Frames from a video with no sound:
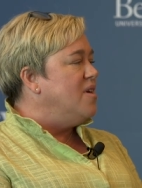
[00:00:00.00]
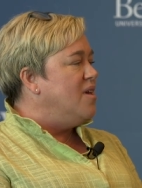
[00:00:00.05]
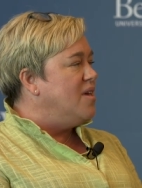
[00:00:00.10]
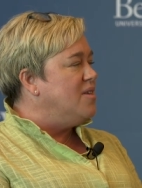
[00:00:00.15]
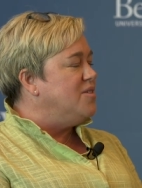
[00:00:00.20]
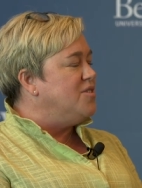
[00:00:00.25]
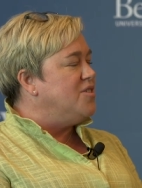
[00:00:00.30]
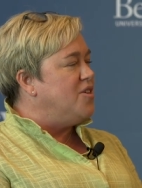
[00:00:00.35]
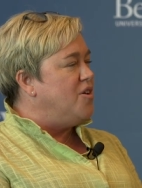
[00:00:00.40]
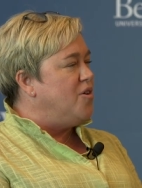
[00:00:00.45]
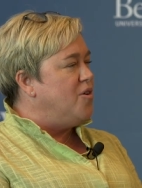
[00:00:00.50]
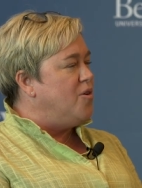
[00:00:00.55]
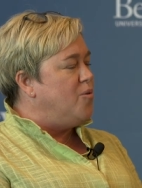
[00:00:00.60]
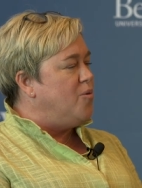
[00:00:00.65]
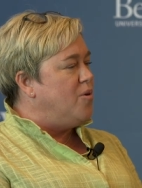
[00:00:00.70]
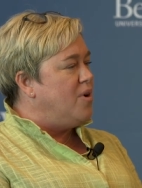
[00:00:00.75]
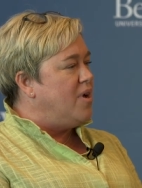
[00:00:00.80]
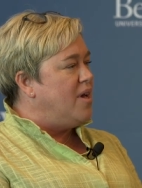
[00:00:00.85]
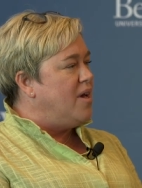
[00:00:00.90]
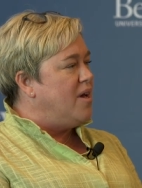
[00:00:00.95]
And
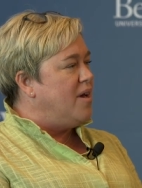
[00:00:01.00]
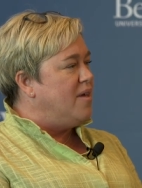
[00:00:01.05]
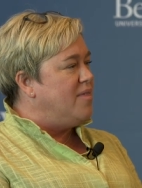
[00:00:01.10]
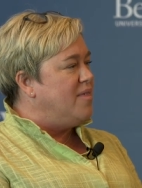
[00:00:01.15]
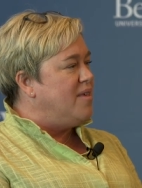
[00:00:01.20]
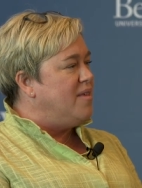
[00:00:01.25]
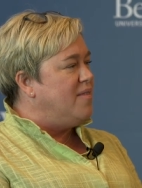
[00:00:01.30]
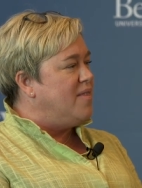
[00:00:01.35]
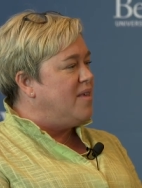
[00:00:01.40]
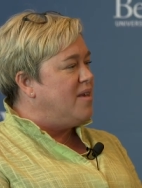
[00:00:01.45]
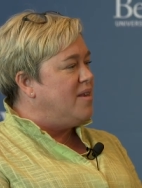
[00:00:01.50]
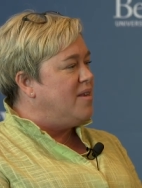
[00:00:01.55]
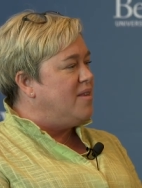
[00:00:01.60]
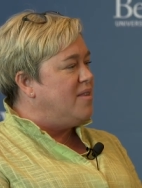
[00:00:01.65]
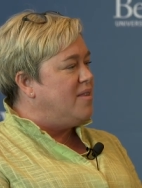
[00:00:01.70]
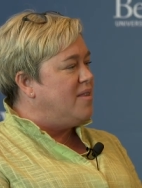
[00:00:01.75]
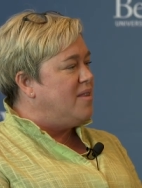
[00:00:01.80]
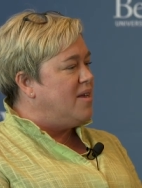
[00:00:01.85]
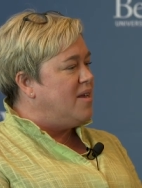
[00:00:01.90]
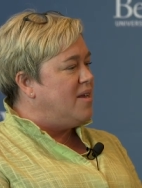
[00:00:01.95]
so I, I think that,
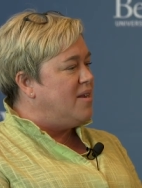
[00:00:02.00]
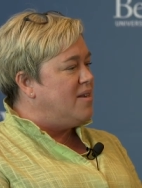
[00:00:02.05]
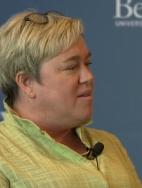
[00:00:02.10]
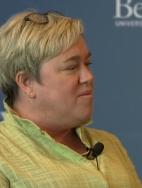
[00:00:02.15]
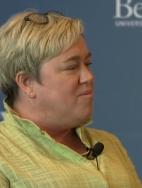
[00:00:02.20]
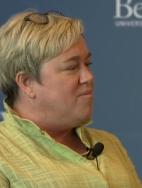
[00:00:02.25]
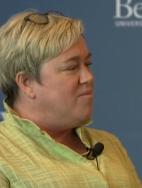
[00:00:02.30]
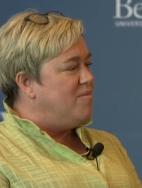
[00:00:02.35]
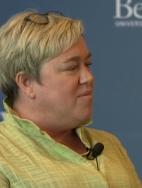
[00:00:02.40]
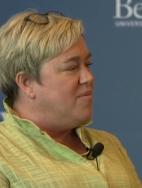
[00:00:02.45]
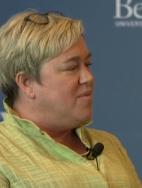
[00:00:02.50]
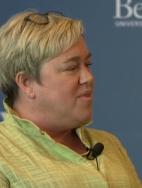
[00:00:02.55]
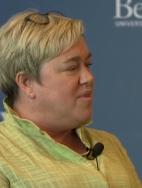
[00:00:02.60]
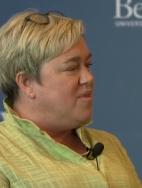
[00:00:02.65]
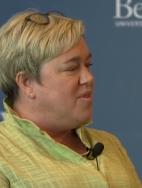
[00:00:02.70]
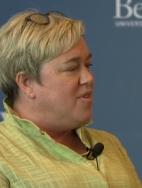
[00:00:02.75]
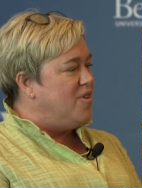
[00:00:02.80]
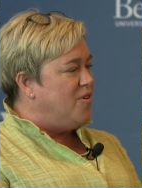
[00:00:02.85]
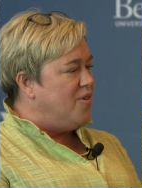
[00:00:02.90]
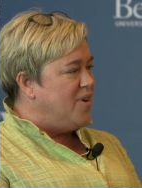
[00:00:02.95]
that
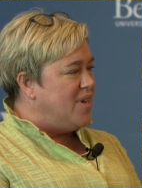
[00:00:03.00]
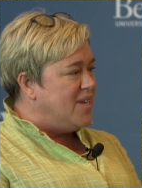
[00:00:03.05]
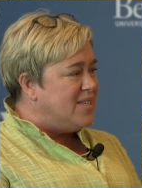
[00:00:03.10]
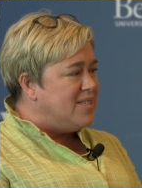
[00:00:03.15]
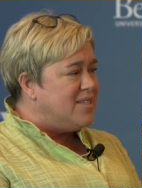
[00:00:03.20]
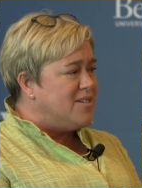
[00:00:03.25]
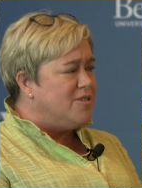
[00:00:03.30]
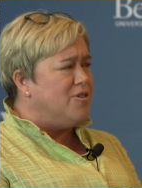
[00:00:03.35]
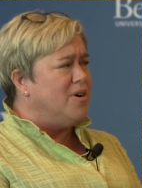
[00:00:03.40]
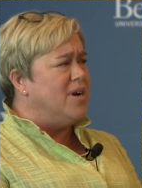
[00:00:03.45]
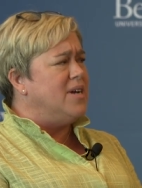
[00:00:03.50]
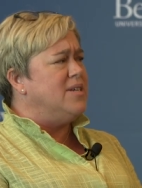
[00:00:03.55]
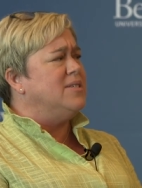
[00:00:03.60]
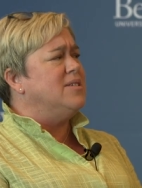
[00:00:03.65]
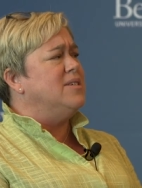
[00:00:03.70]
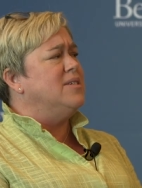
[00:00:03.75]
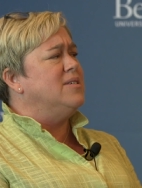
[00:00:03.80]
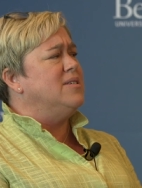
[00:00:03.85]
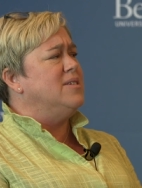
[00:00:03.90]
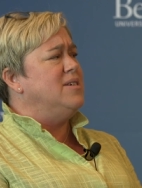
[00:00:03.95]
there is a
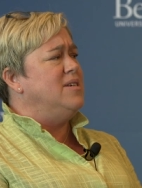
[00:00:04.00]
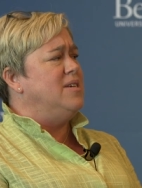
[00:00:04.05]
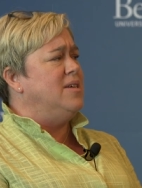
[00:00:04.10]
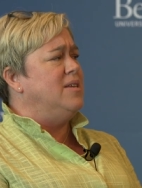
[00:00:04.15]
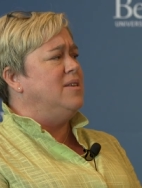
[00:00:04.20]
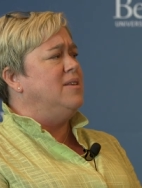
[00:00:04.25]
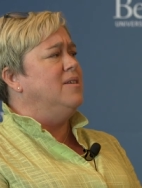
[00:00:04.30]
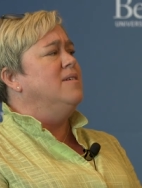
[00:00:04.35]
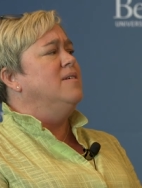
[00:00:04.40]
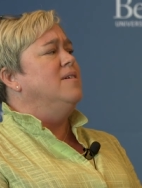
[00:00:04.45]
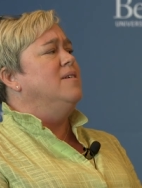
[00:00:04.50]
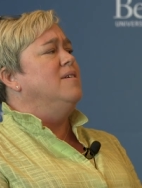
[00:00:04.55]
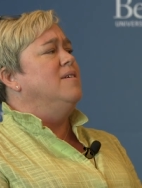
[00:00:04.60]
crisis in